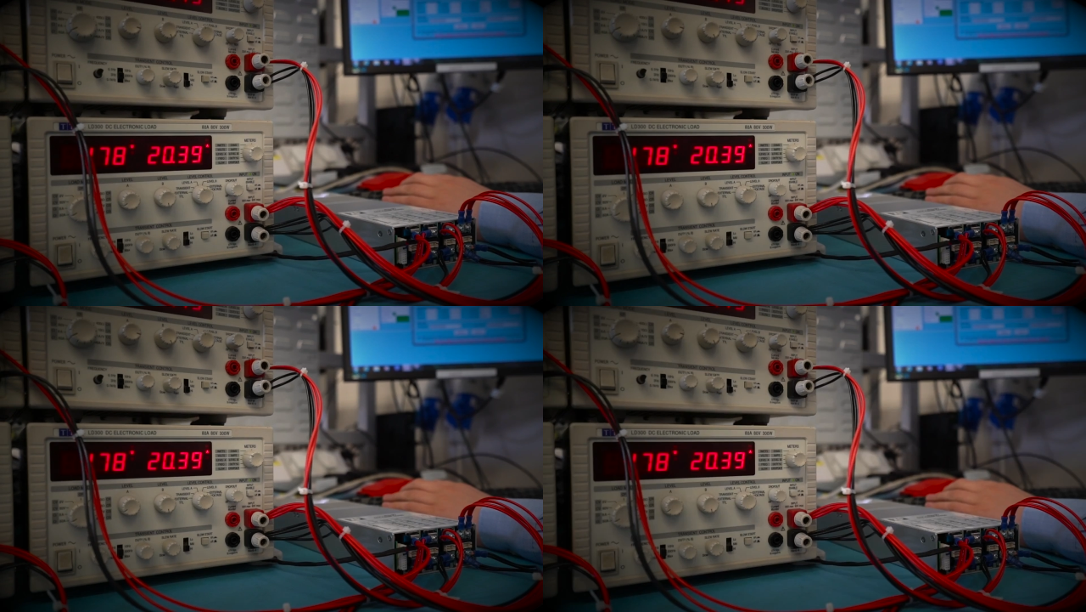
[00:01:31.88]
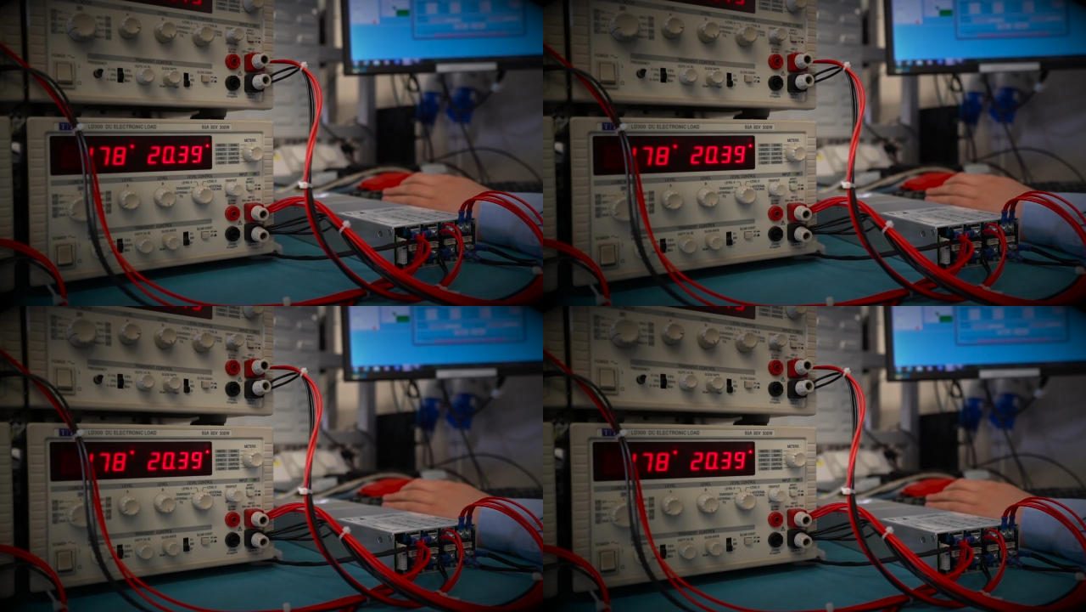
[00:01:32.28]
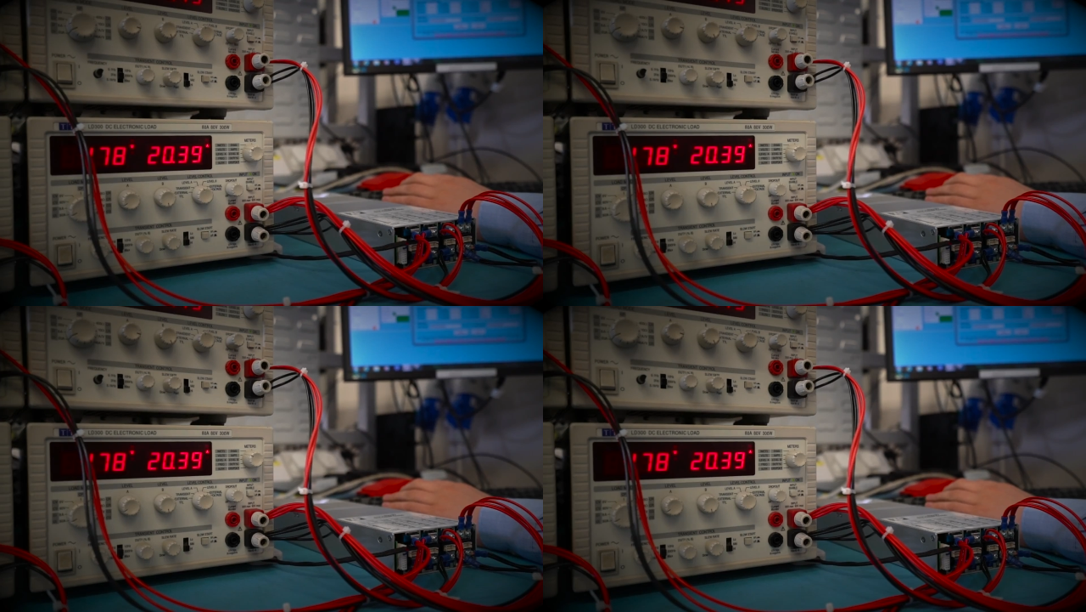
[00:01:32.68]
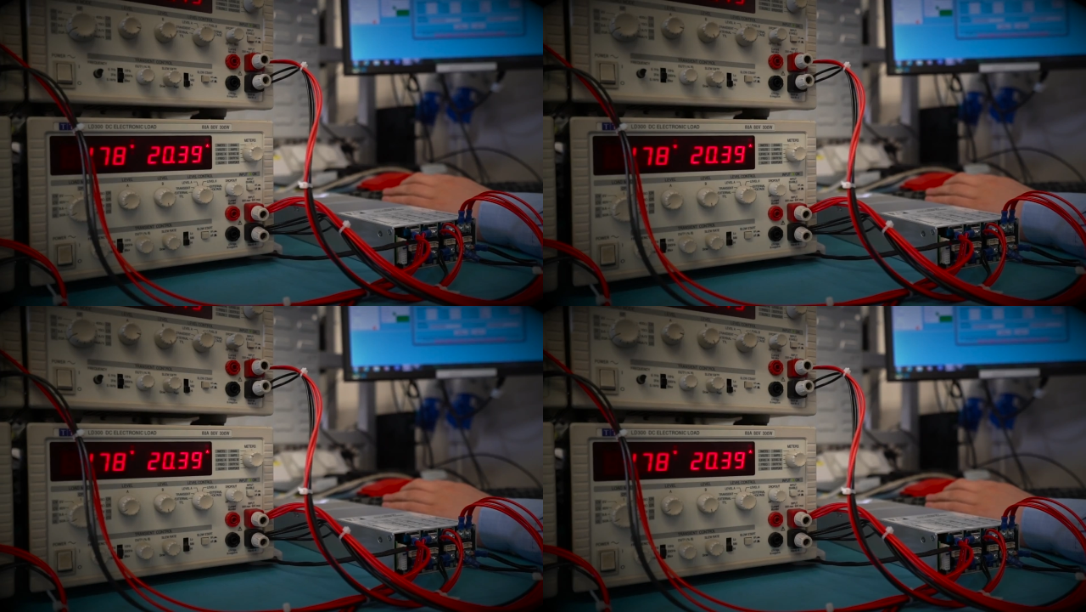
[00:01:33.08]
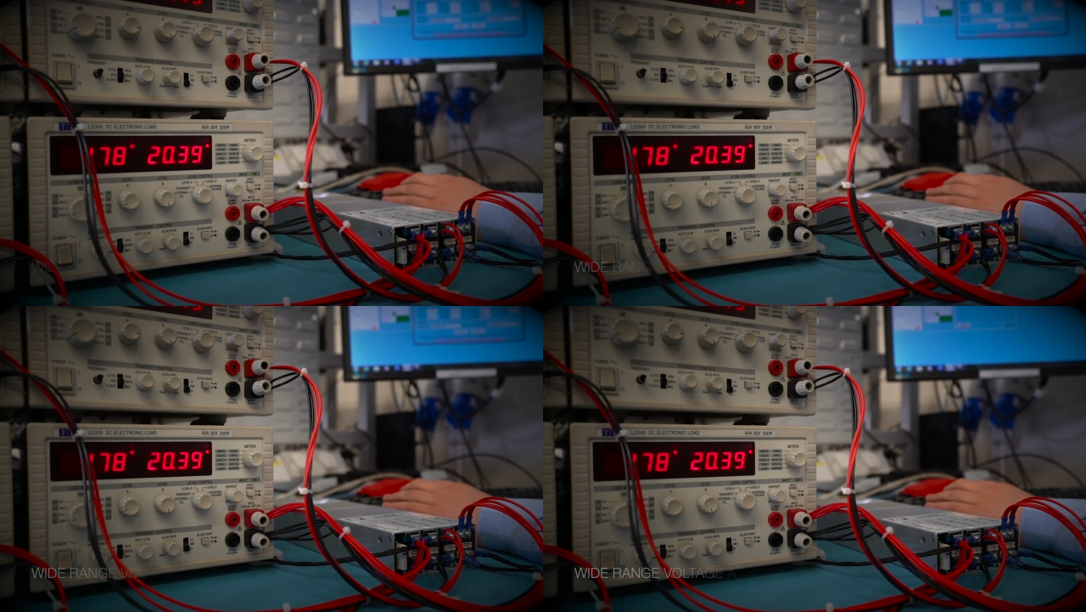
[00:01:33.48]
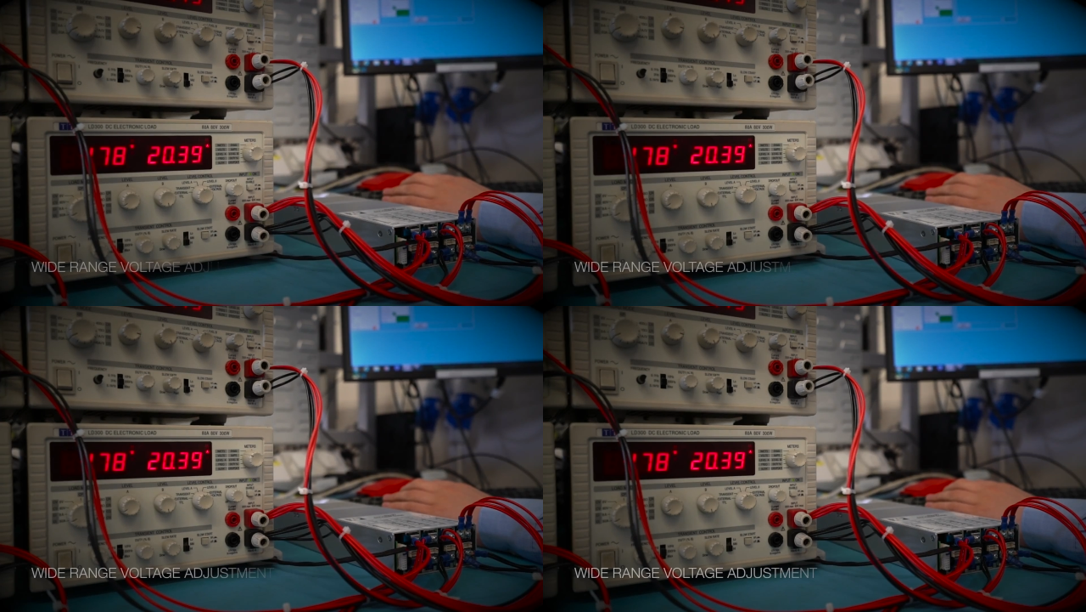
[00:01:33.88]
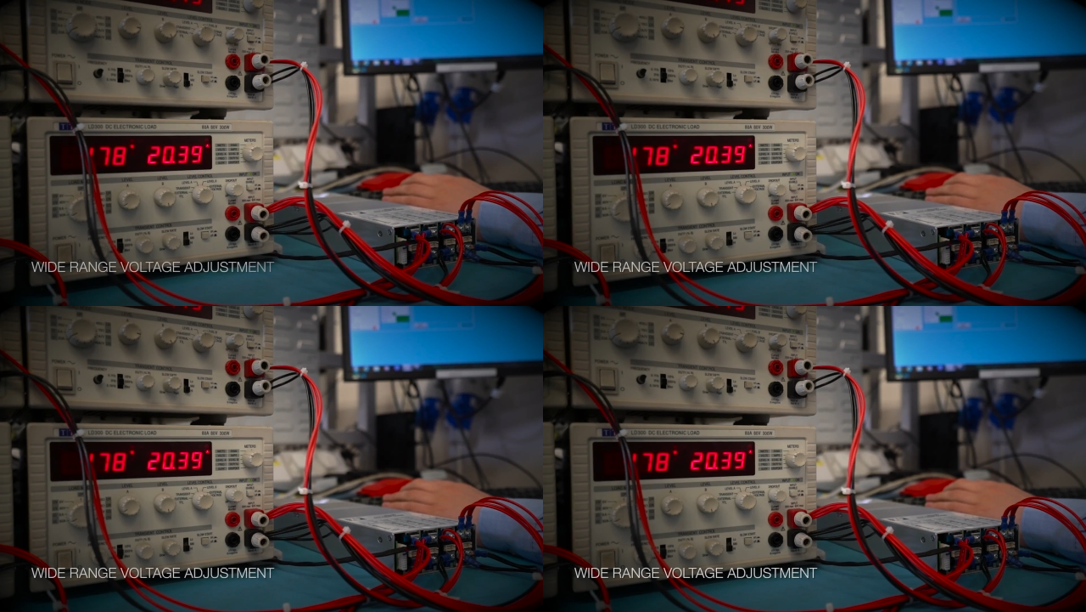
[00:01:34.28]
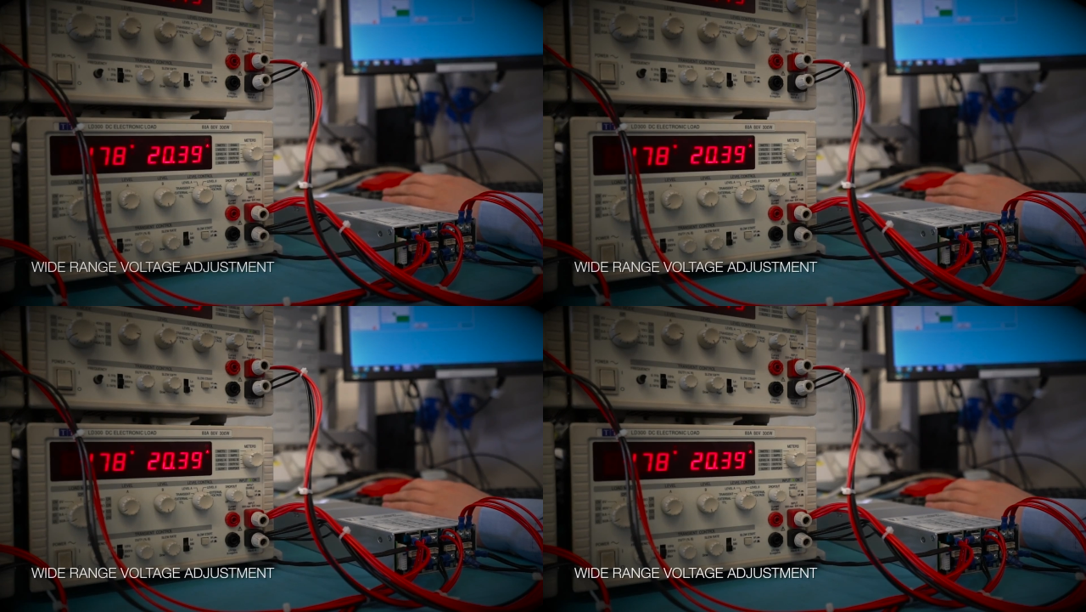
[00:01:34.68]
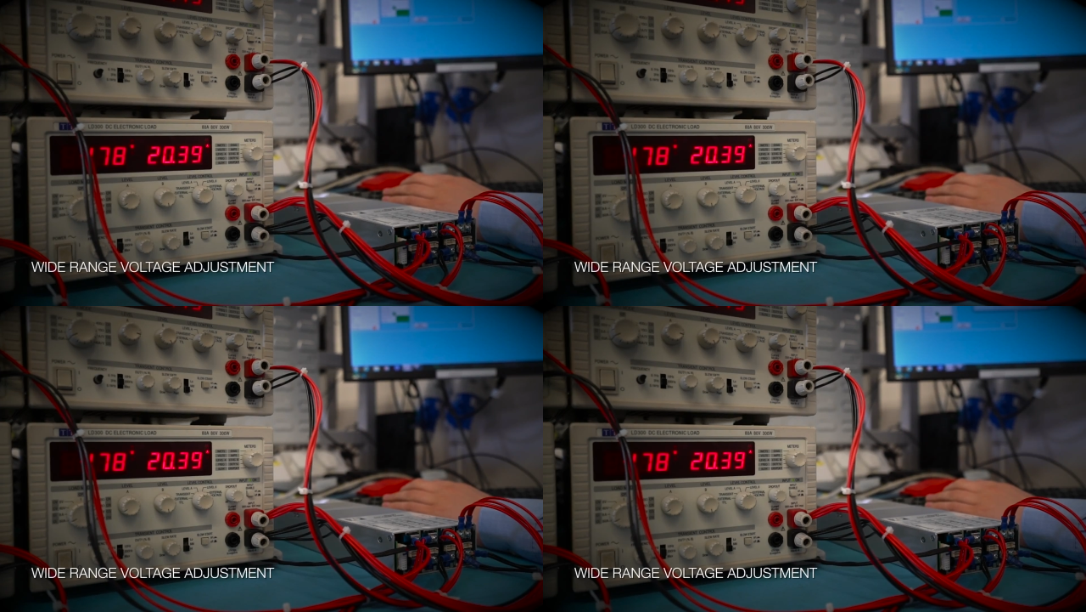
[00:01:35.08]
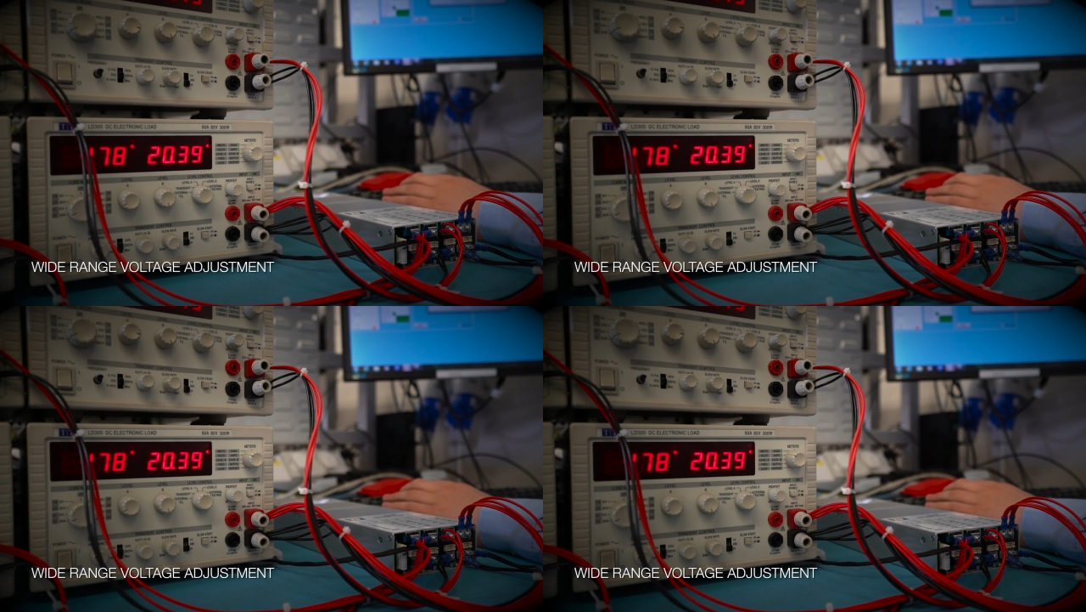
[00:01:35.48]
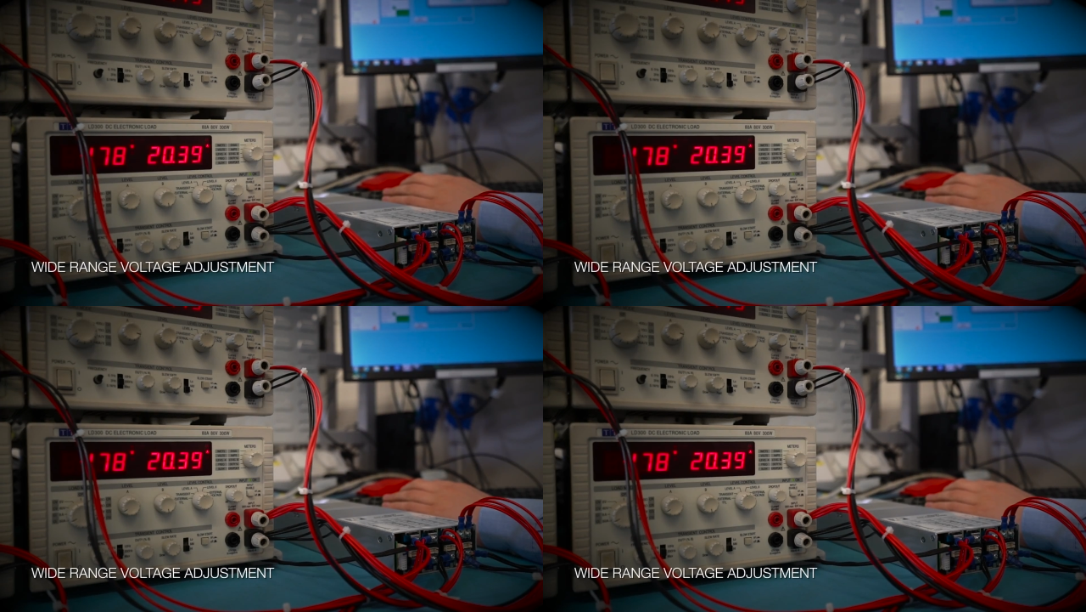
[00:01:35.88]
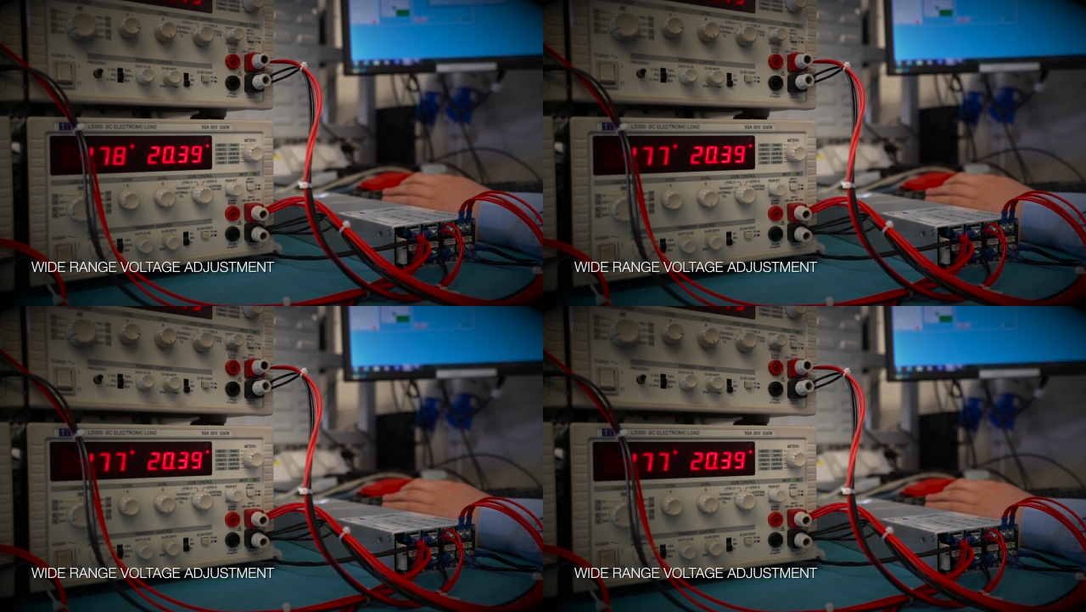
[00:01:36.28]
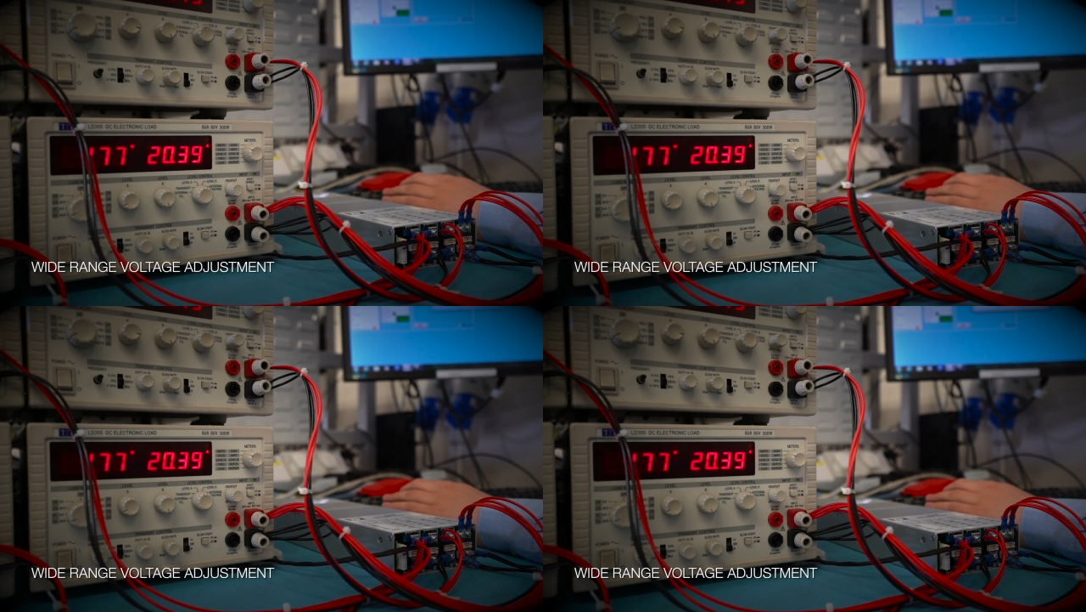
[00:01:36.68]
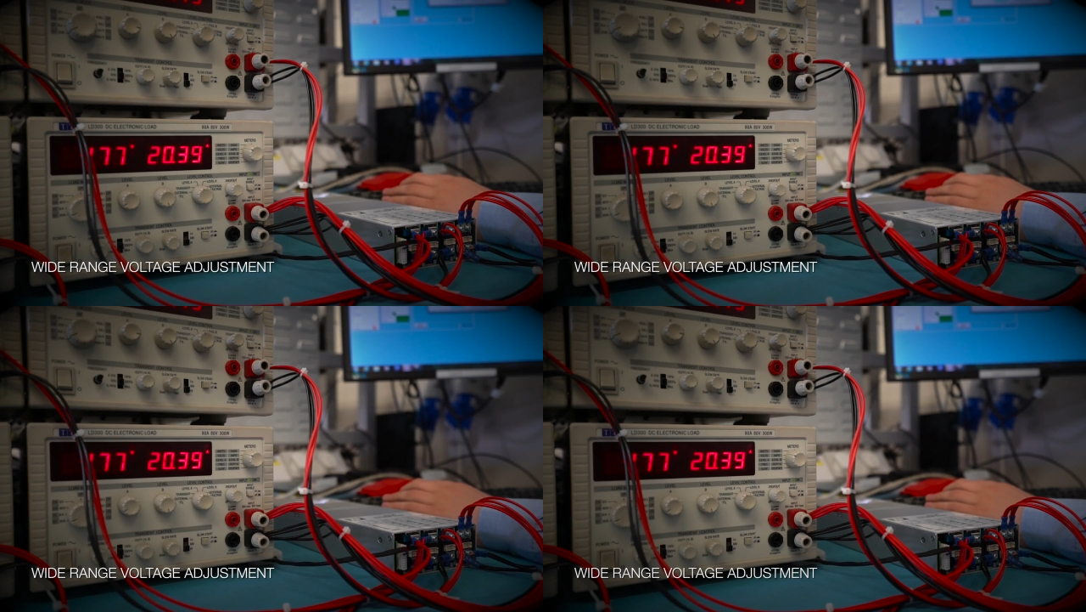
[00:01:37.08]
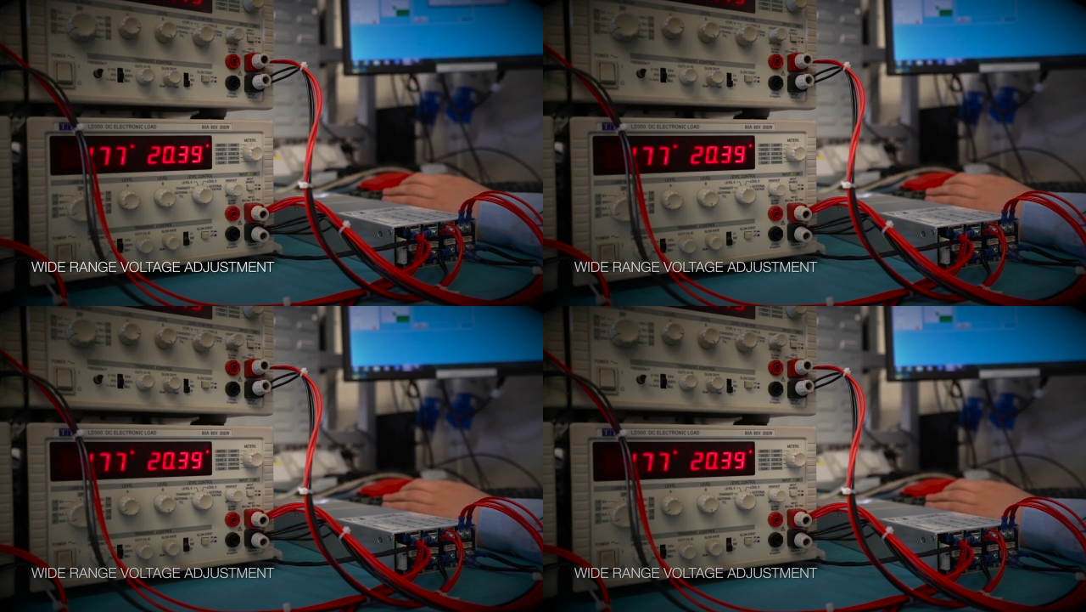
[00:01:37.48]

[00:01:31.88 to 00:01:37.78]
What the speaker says: (no speaker visible)